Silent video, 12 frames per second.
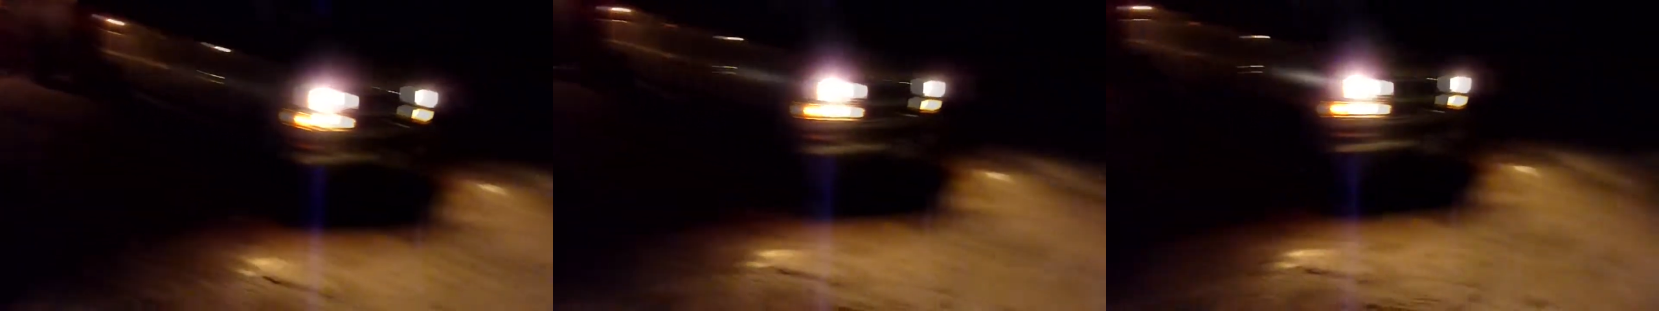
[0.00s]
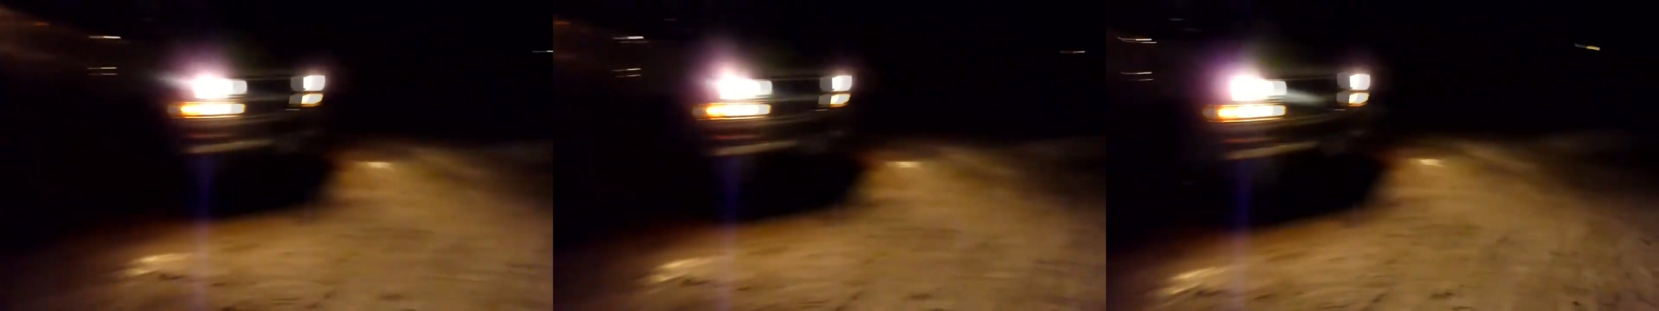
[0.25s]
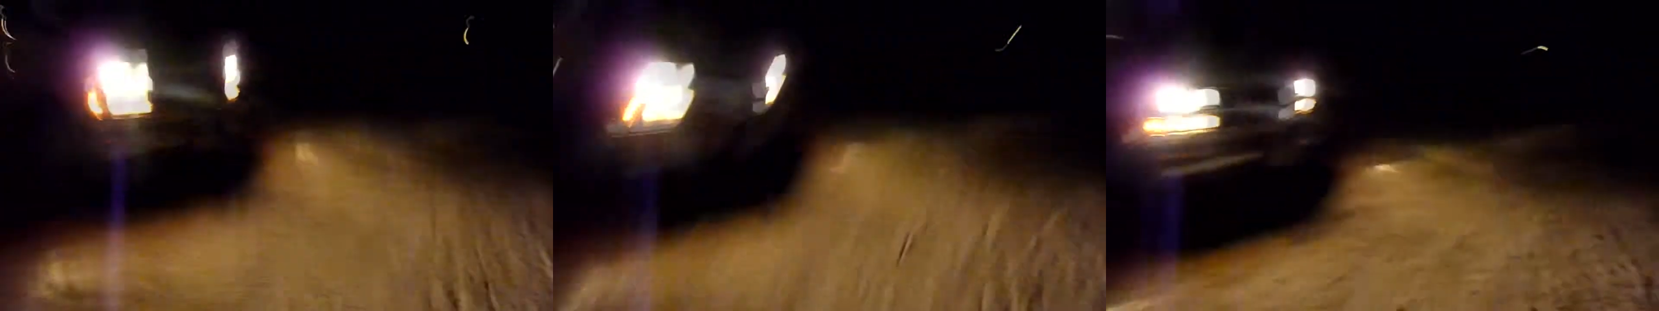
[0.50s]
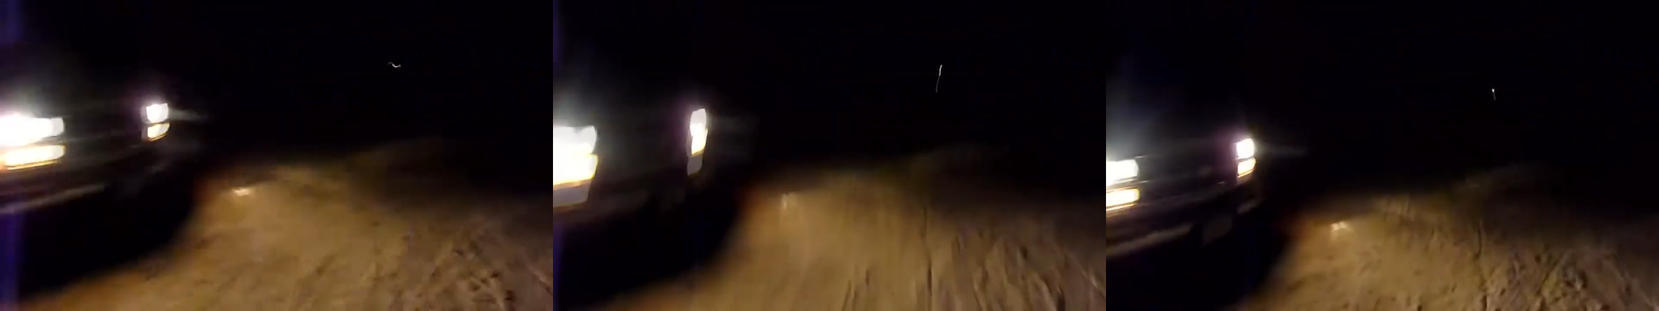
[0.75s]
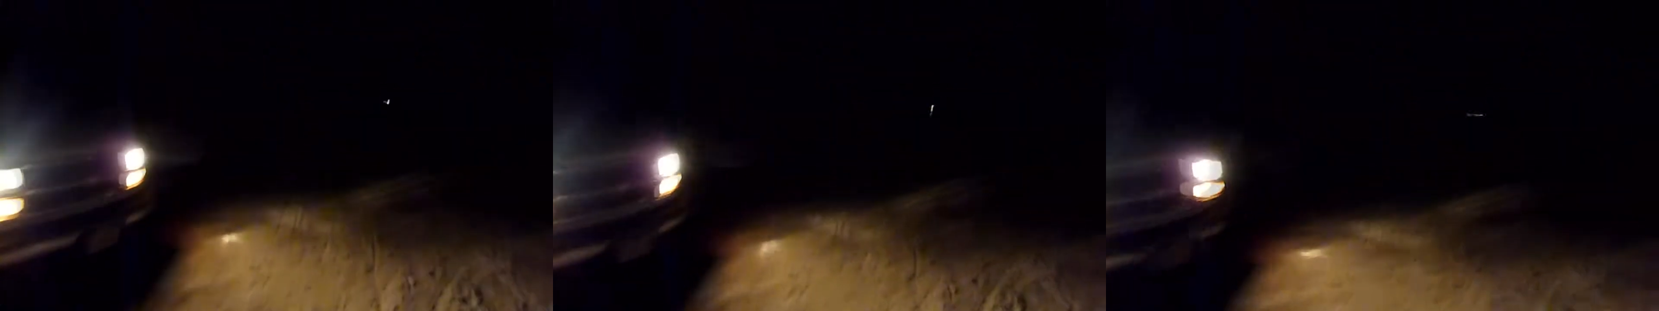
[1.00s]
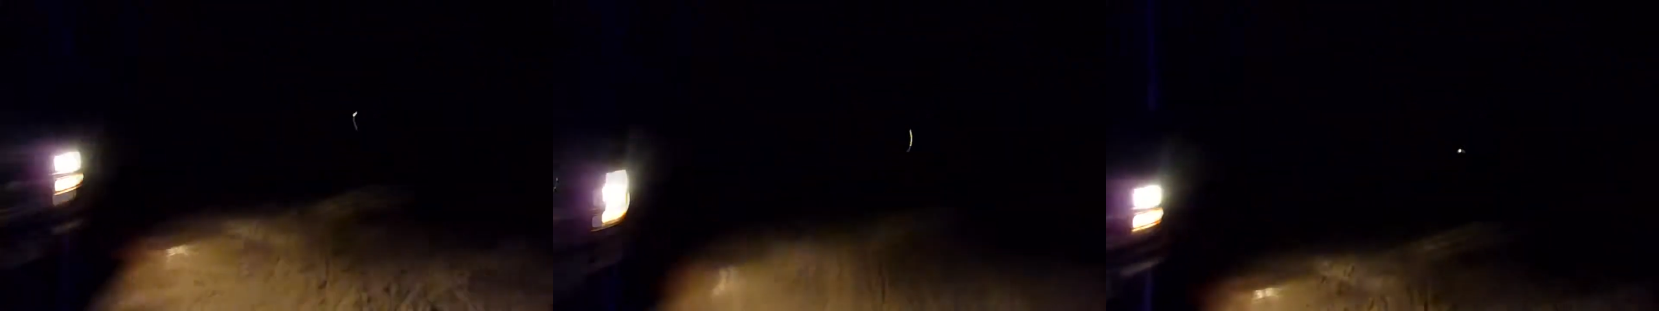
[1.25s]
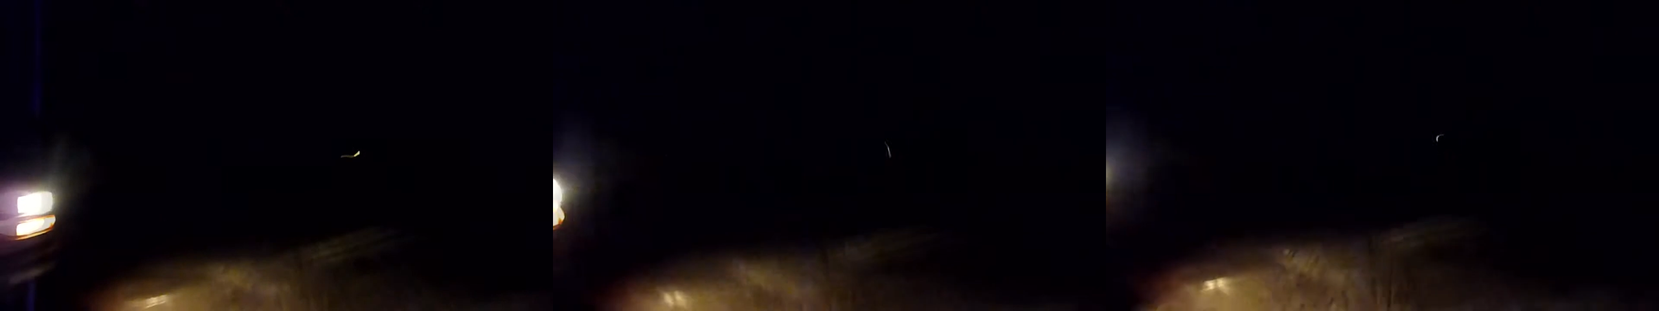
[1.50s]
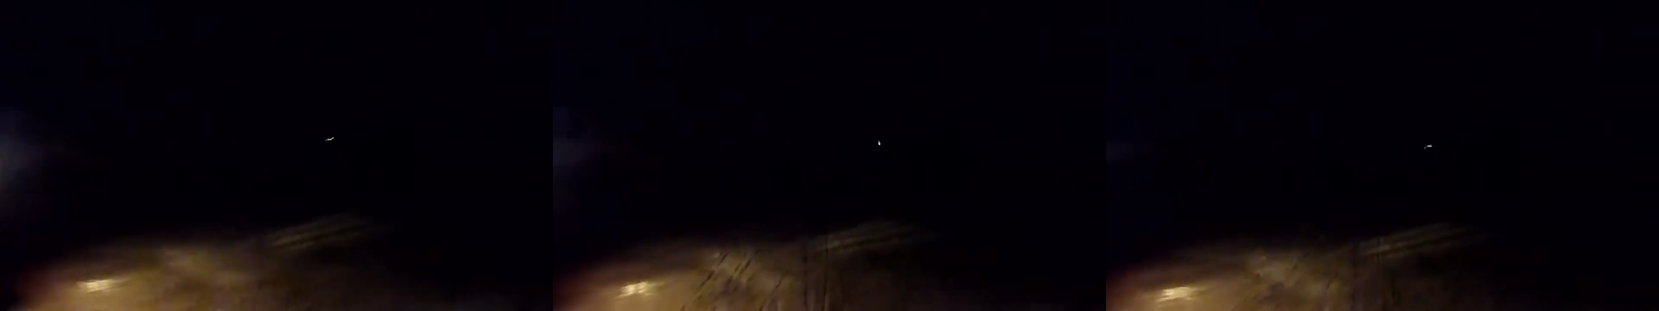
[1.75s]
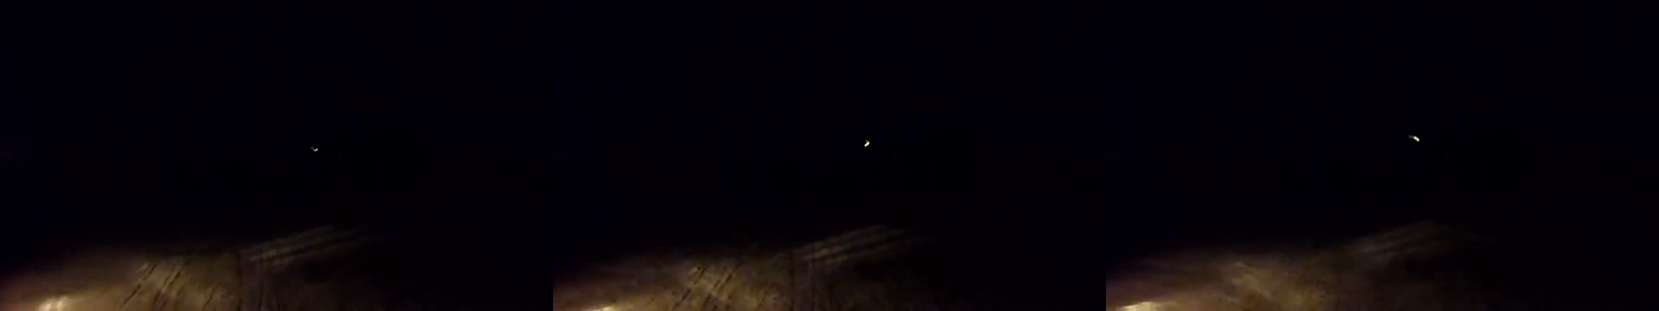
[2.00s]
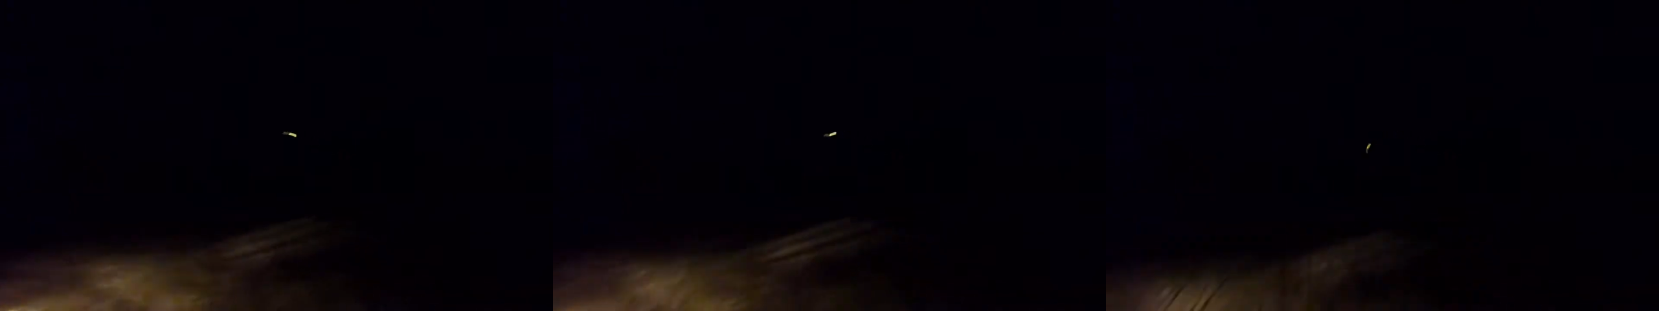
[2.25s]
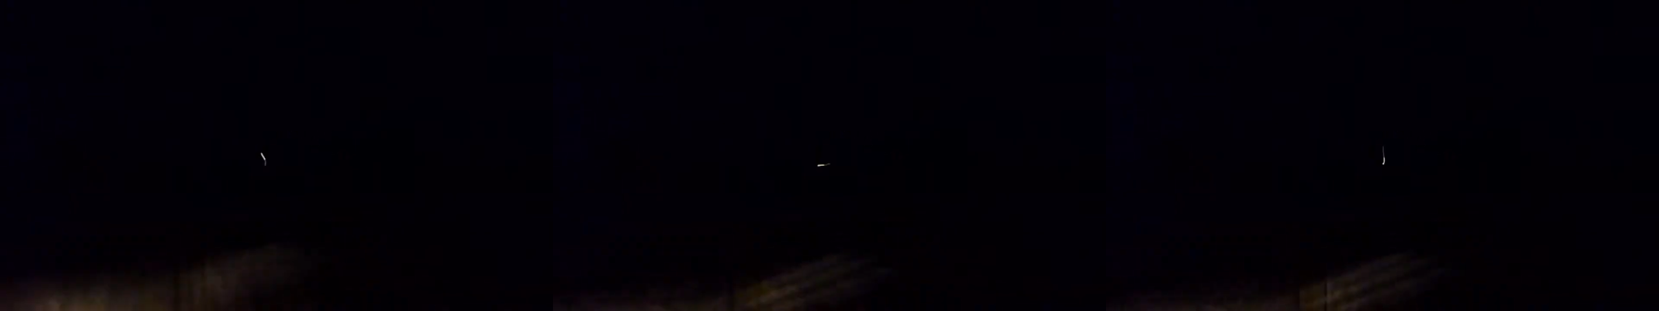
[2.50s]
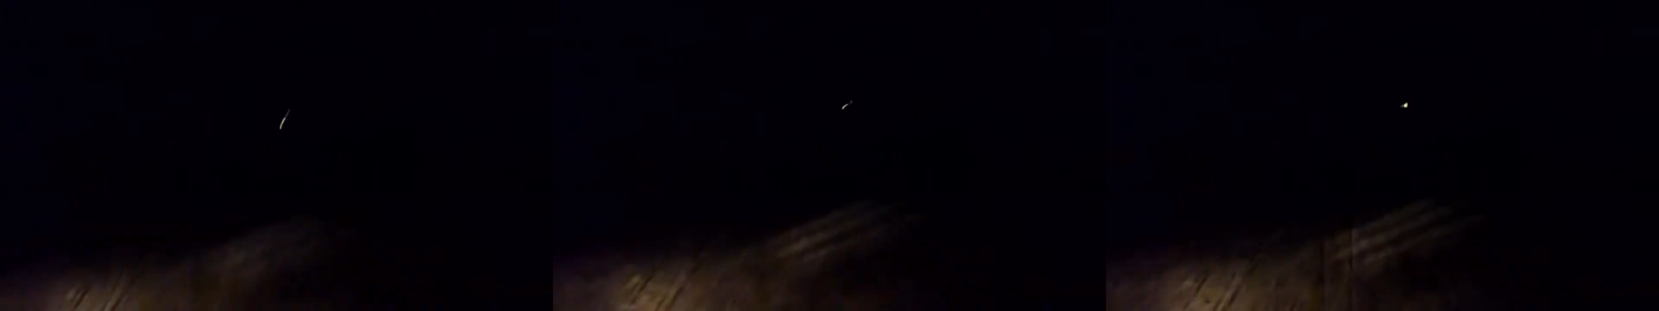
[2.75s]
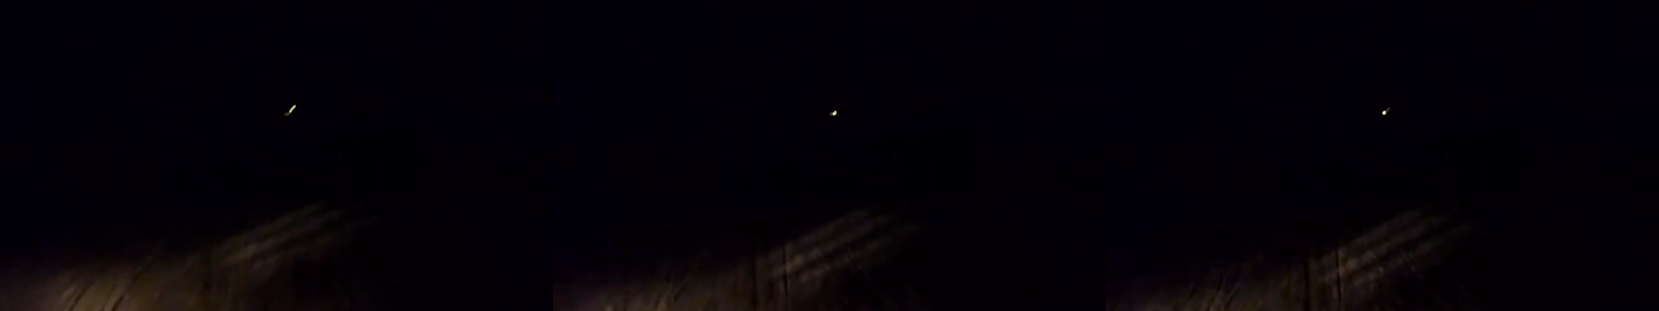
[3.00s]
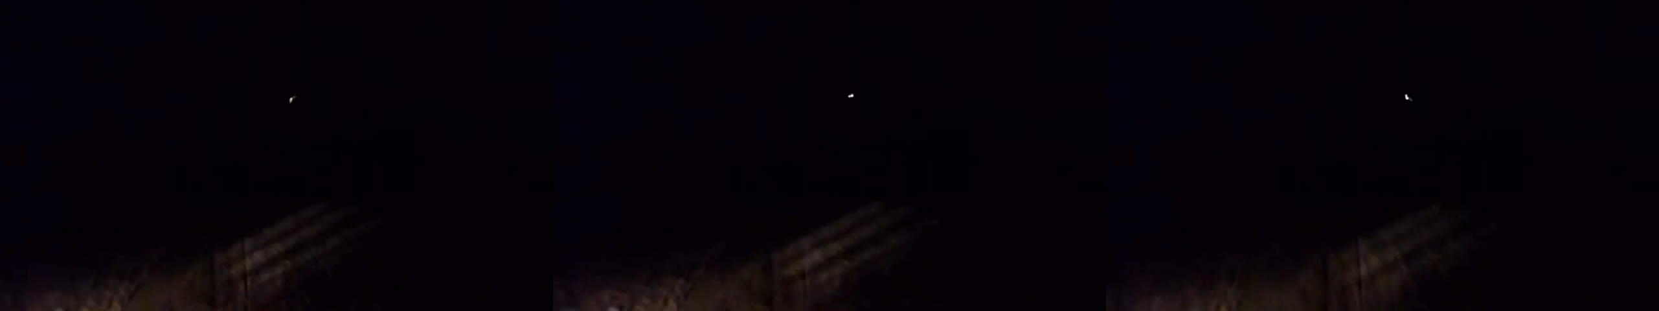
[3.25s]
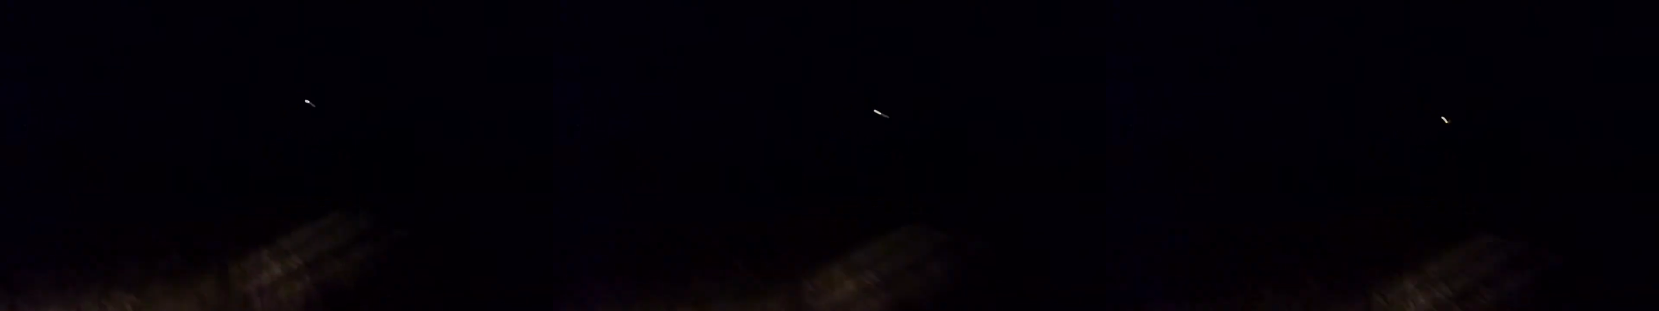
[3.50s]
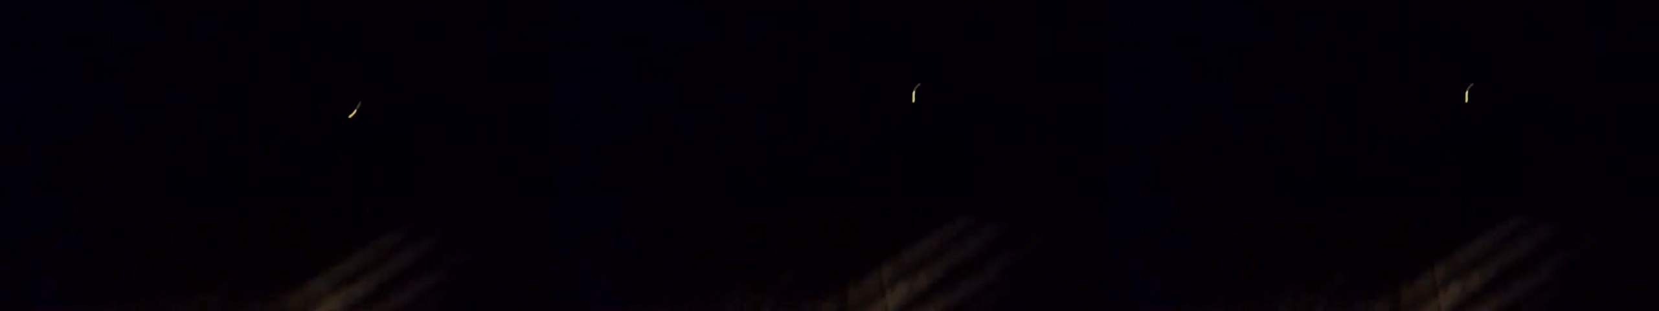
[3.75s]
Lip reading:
Nobody's mouth can be seen.